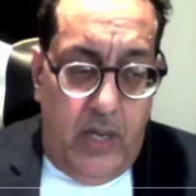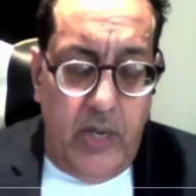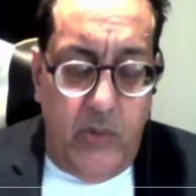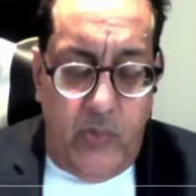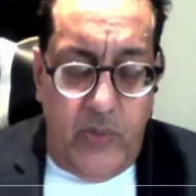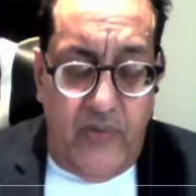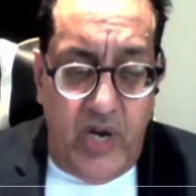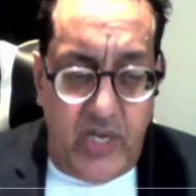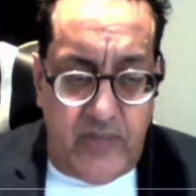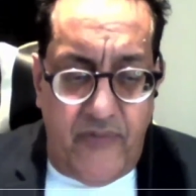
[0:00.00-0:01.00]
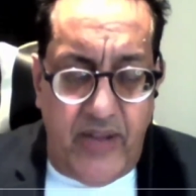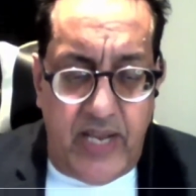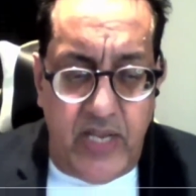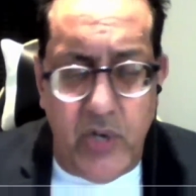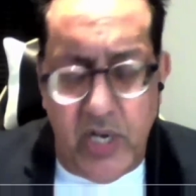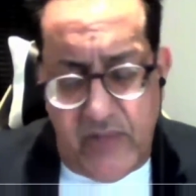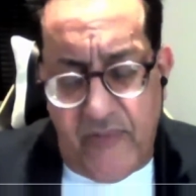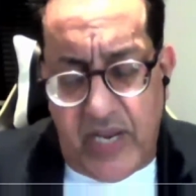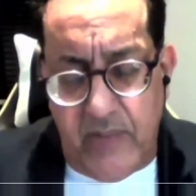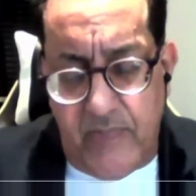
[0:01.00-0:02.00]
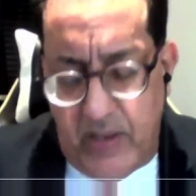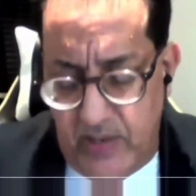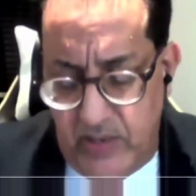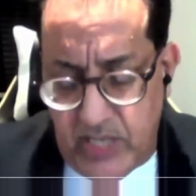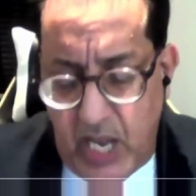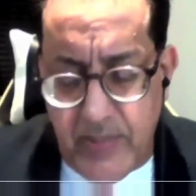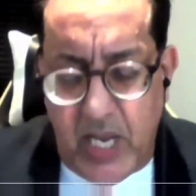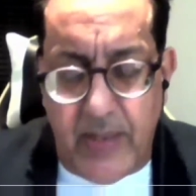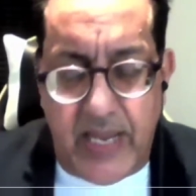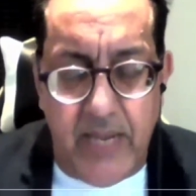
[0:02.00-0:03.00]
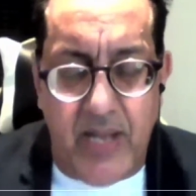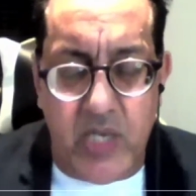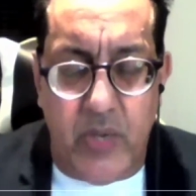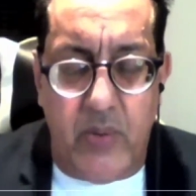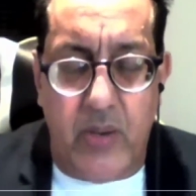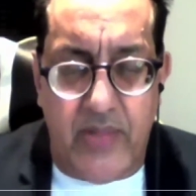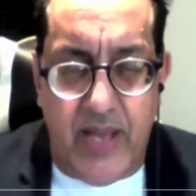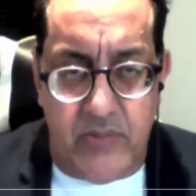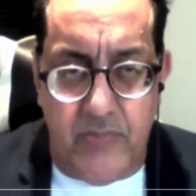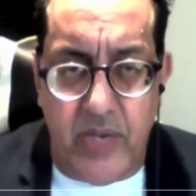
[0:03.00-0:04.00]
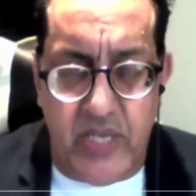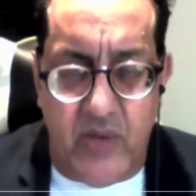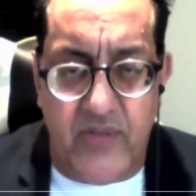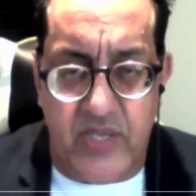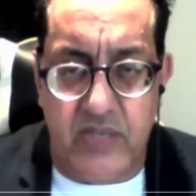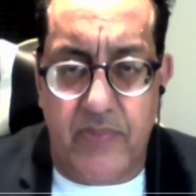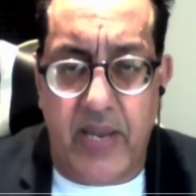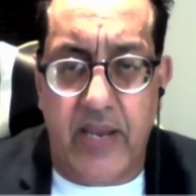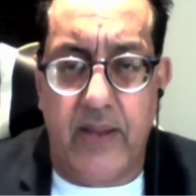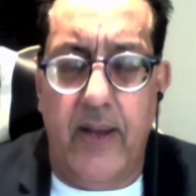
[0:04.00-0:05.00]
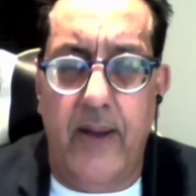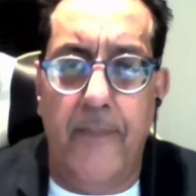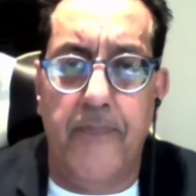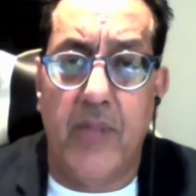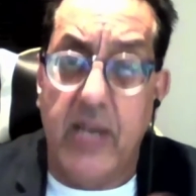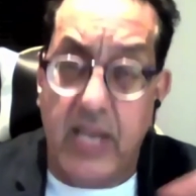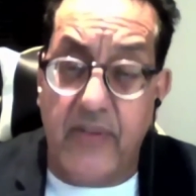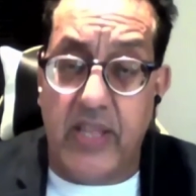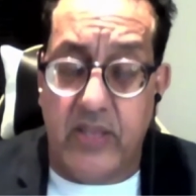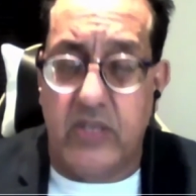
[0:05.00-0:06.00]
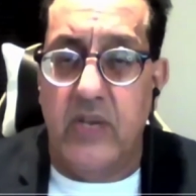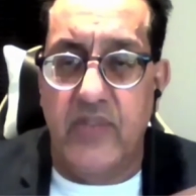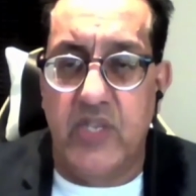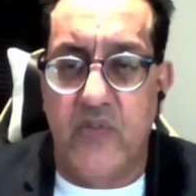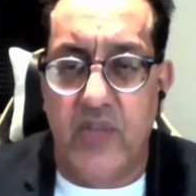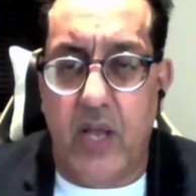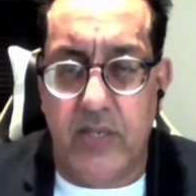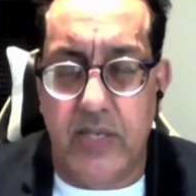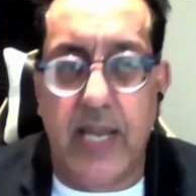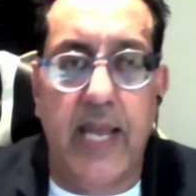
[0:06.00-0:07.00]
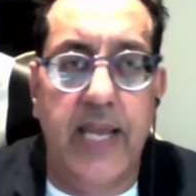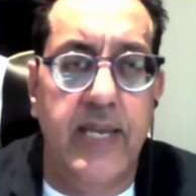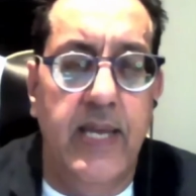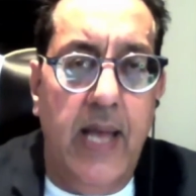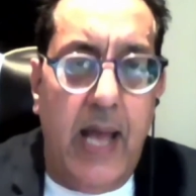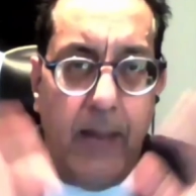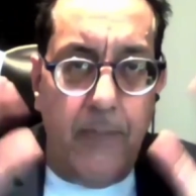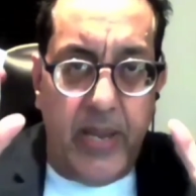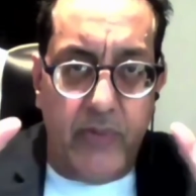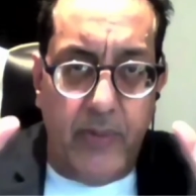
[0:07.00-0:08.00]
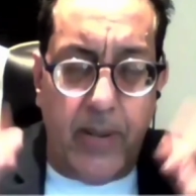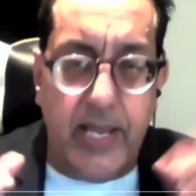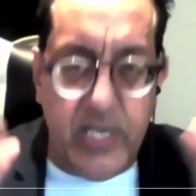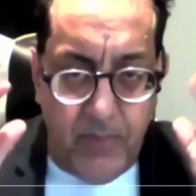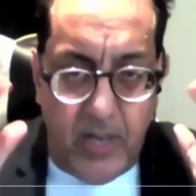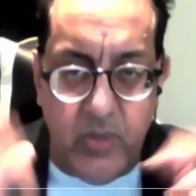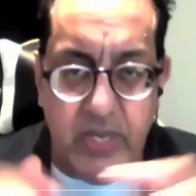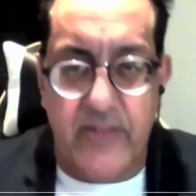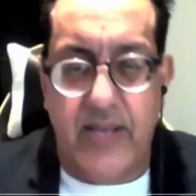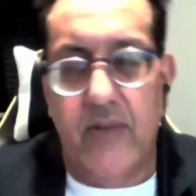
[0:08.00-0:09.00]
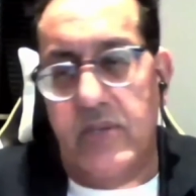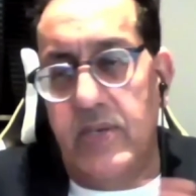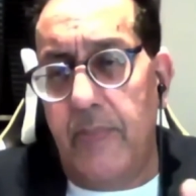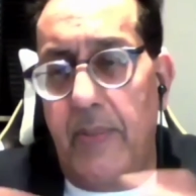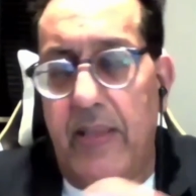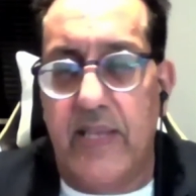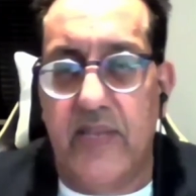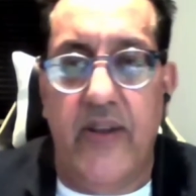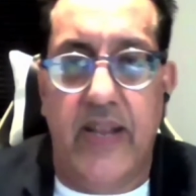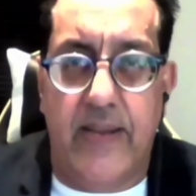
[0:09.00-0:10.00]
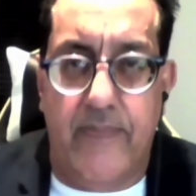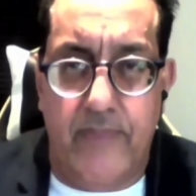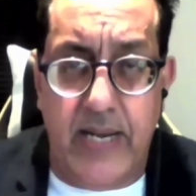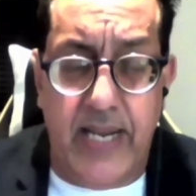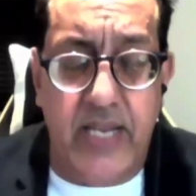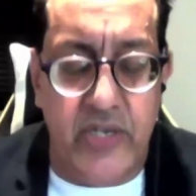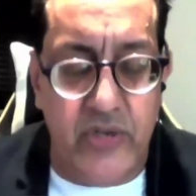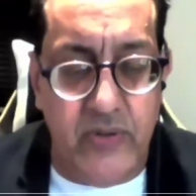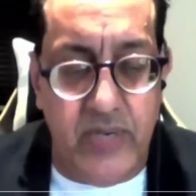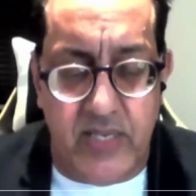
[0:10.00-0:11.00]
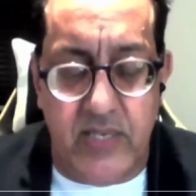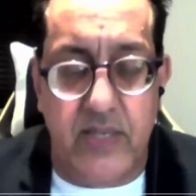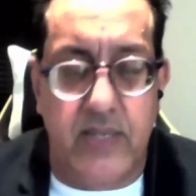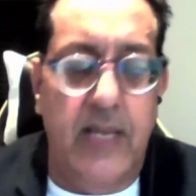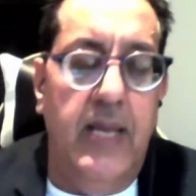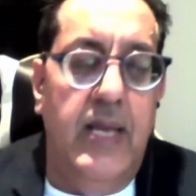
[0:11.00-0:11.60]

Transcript: you know, we've heard the figure, you heard the figure time and time again about twenty-one thousand police officers being um, leaving the service over the last decade and being replaced by twenty thousand. Let me make this very clear to your listeners.